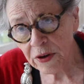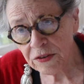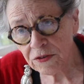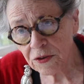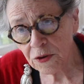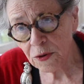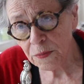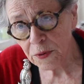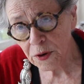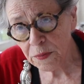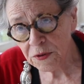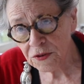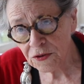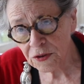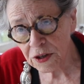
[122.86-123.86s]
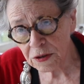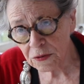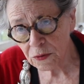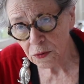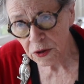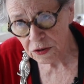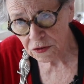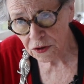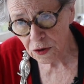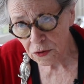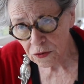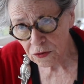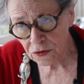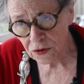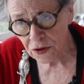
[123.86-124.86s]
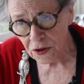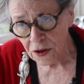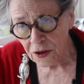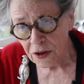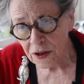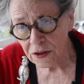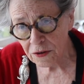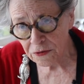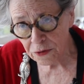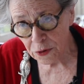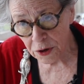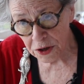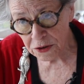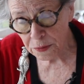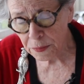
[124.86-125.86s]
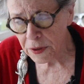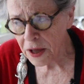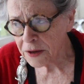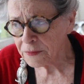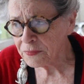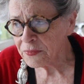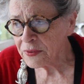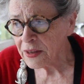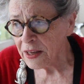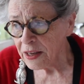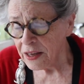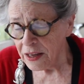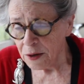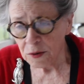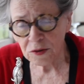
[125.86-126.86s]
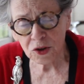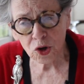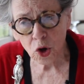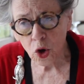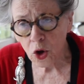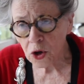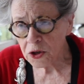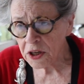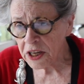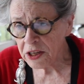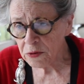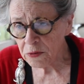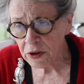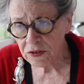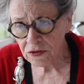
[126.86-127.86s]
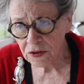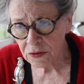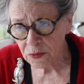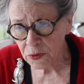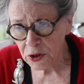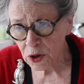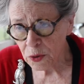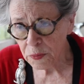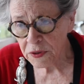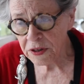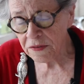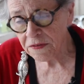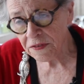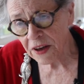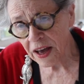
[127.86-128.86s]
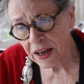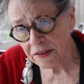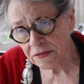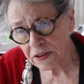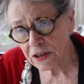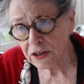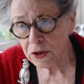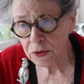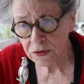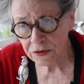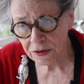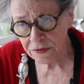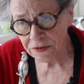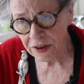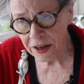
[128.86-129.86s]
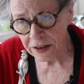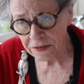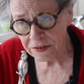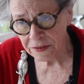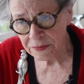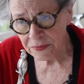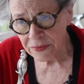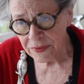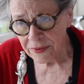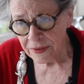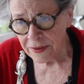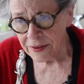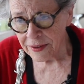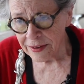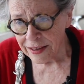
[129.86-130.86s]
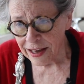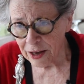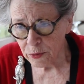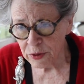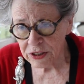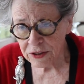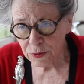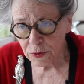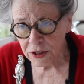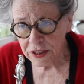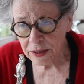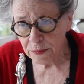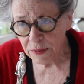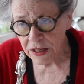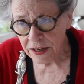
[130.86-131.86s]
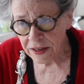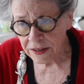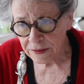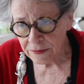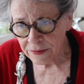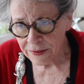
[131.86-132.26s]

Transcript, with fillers: restaurant on Bourbon Street, Rizzo's, the 400 block. It was an all night restaurant. We opened at 5, closed at 5. I went to work at midnight,